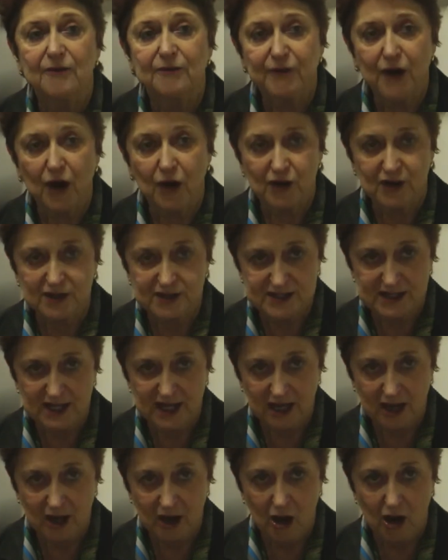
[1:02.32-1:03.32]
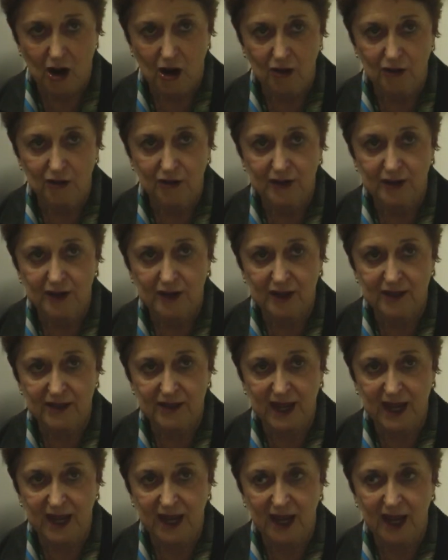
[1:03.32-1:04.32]
focusing on
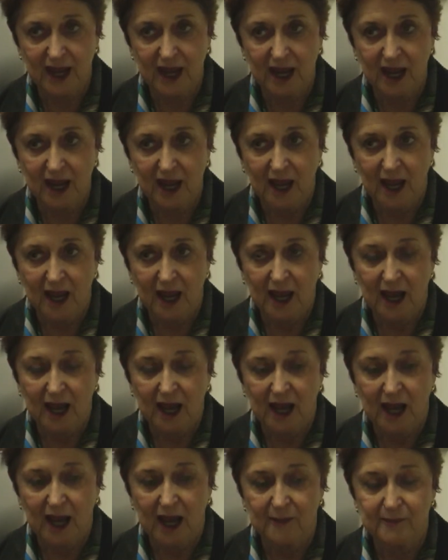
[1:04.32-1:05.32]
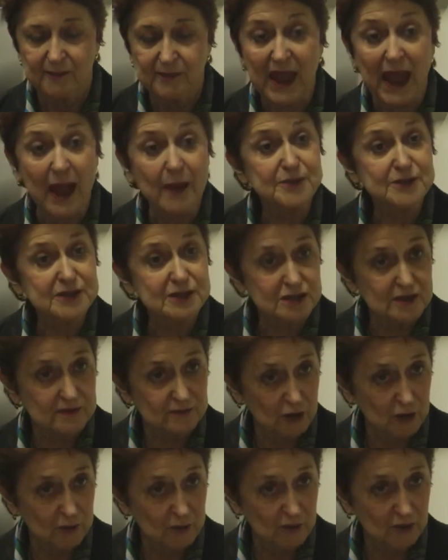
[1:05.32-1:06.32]
the absence of
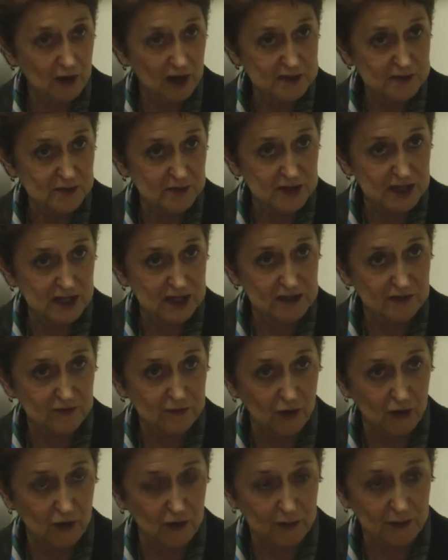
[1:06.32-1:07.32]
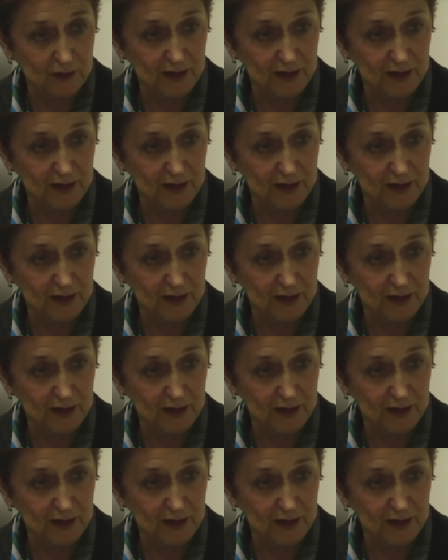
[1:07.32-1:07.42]
human rights protection for older